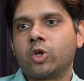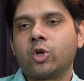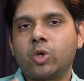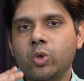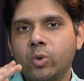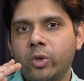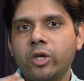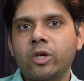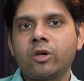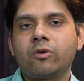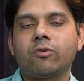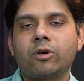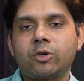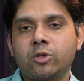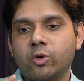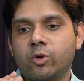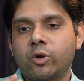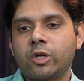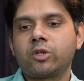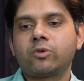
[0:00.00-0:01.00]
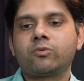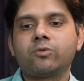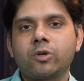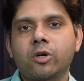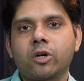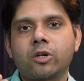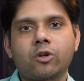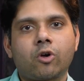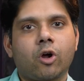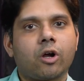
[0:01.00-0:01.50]
You're going to
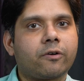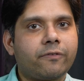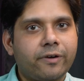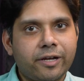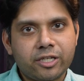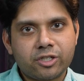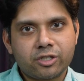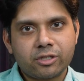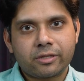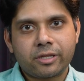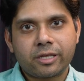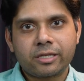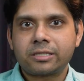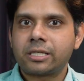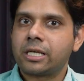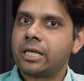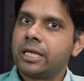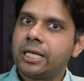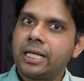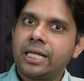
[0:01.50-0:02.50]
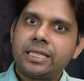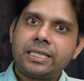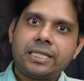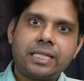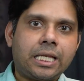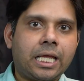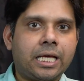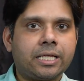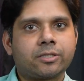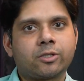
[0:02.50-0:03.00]
work on confidential things.
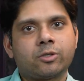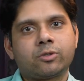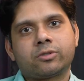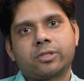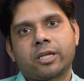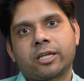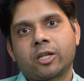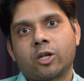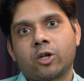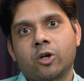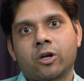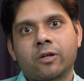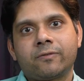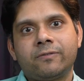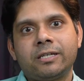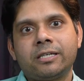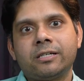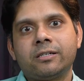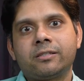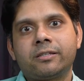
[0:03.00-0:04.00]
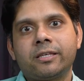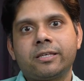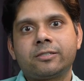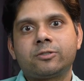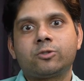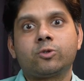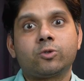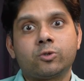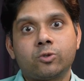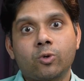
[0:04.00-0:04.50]
They'll ask you to sign a lot of legal
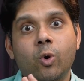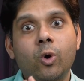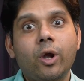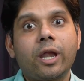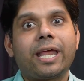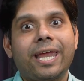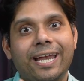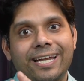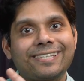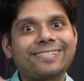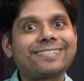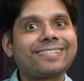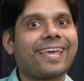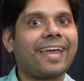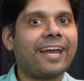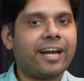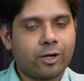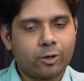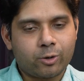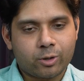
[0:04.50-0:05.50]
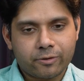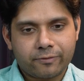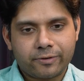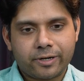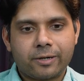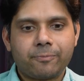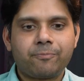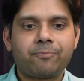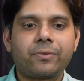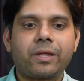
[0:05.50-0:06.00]
things. So don't get scared out of
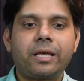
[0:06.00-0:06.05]
it.